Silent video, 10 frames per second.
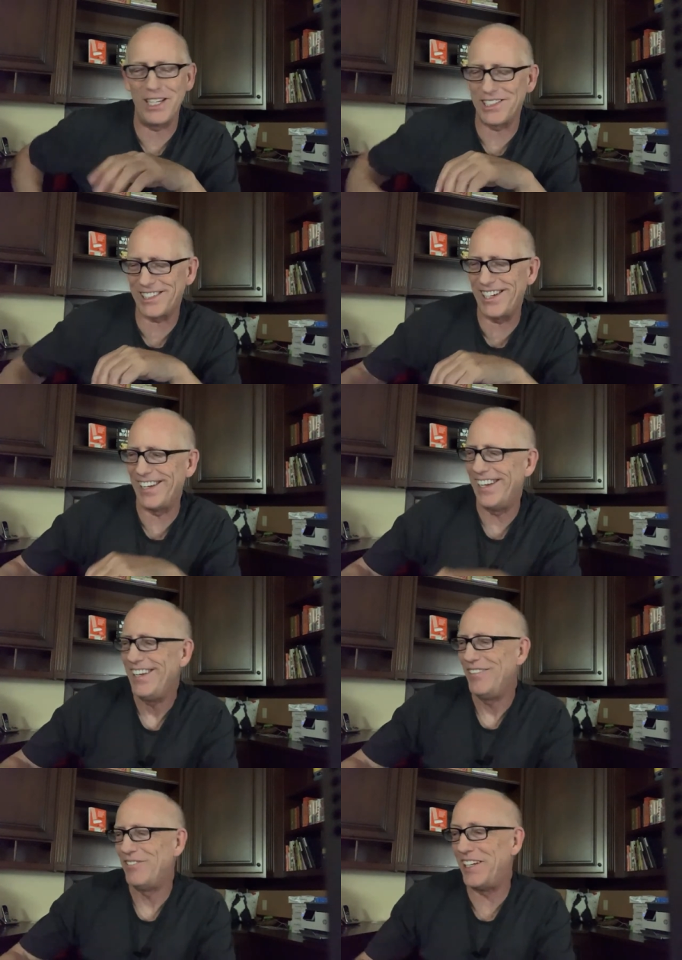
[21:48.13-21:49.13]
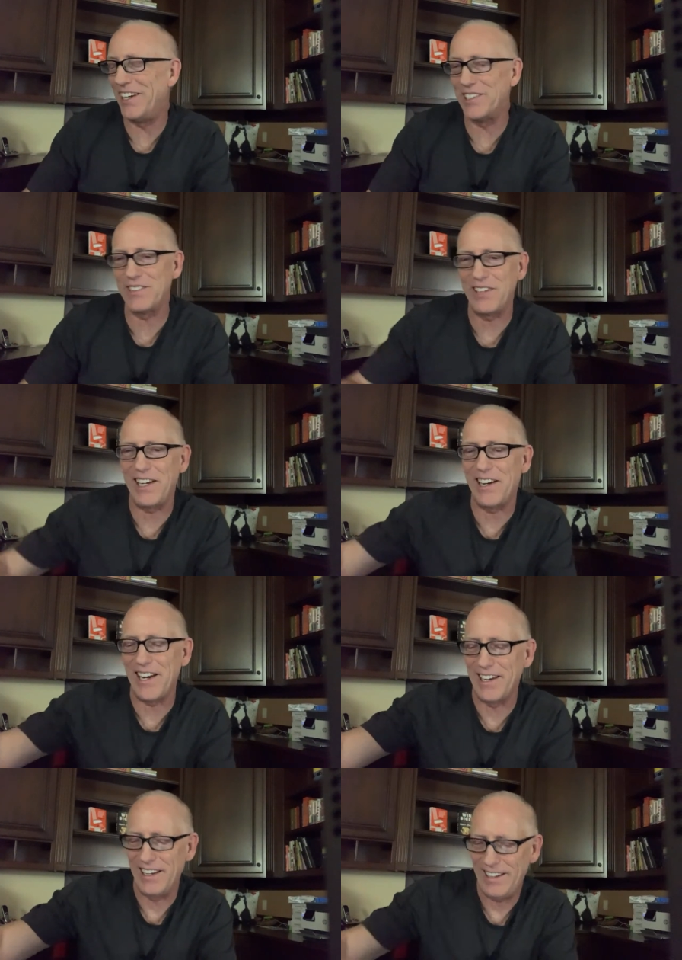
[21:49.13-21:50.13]
risk because of
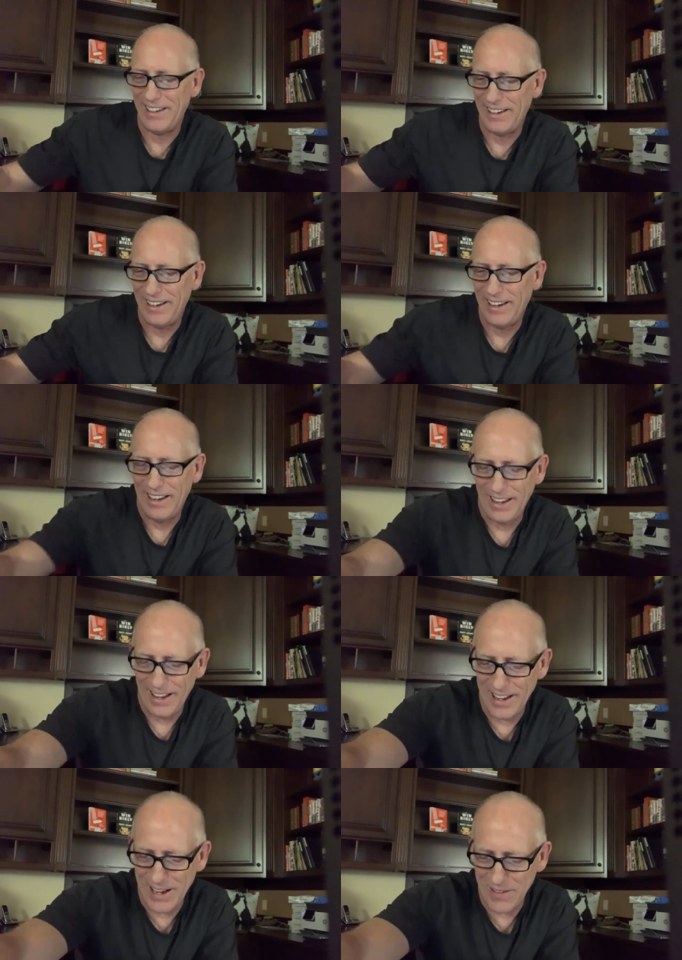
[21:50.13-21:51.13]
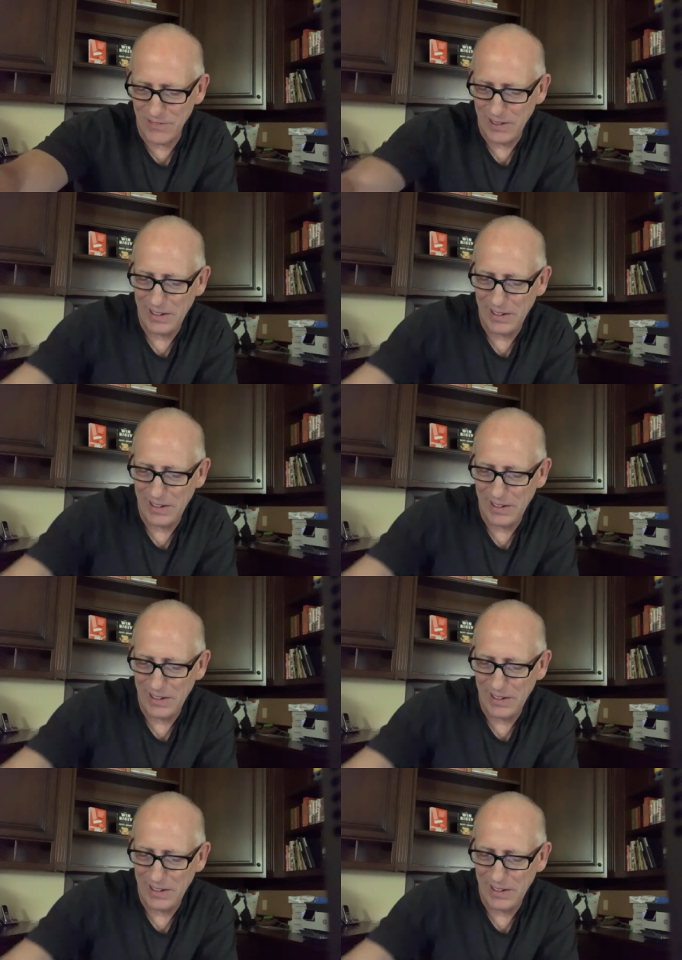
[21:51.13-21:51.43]
AI. Um,